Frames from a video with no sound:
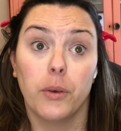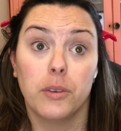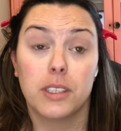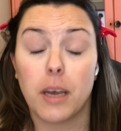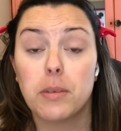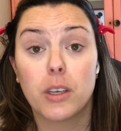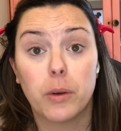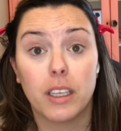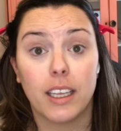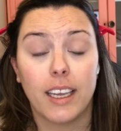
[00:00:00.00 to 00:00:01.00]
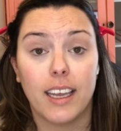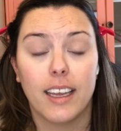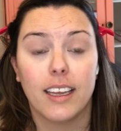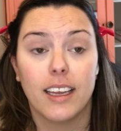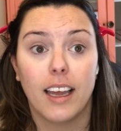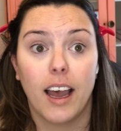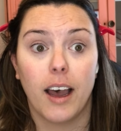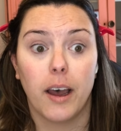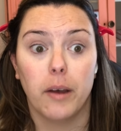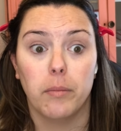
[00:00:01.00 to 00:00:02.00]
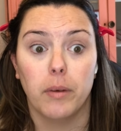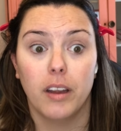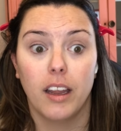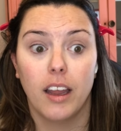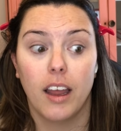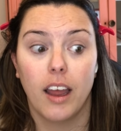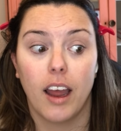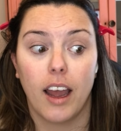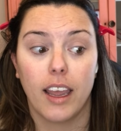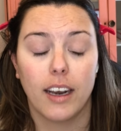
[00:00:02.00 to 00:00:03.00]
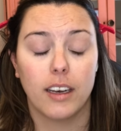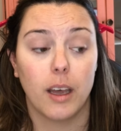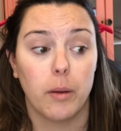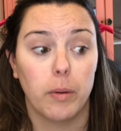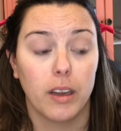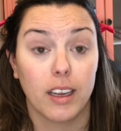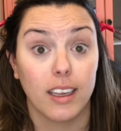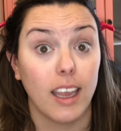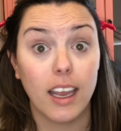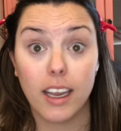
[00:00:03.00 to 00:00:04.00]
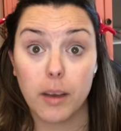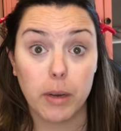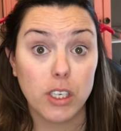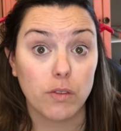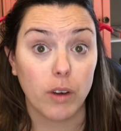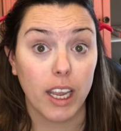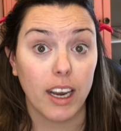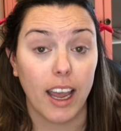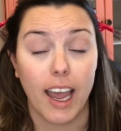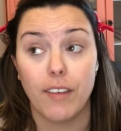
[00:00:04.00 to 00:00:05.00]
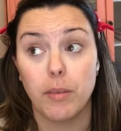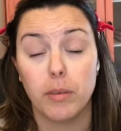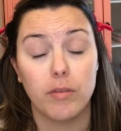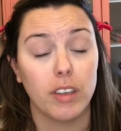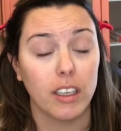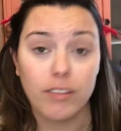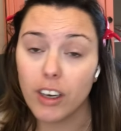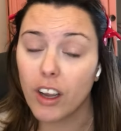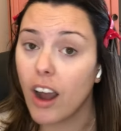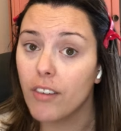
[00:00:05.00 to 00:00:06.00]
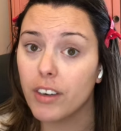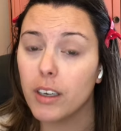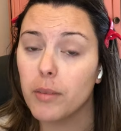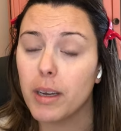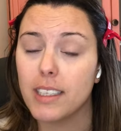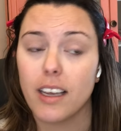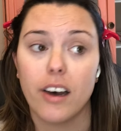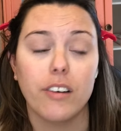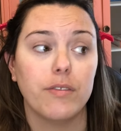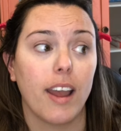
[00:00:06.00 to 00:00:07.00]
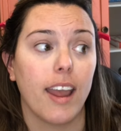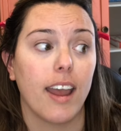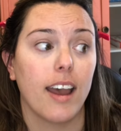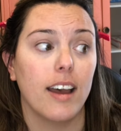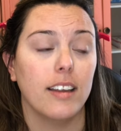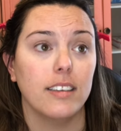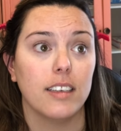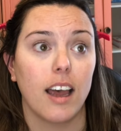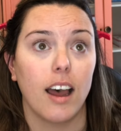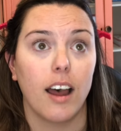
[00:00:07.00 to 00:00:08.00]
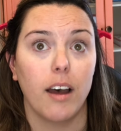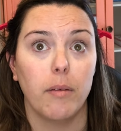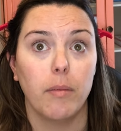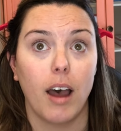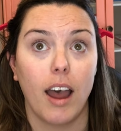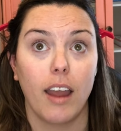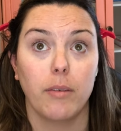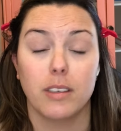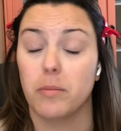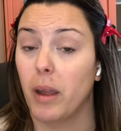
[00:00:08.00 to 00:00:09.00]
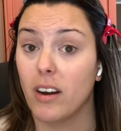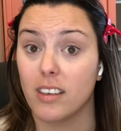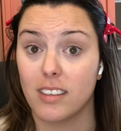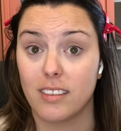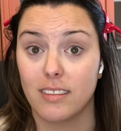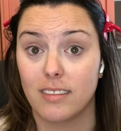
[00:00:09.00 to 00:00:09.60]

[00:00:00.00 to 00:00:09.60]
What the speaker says: subsequently, I ended up gaining a bunch of weight. I haven't been feeling very confident in myself, and I was embarrassed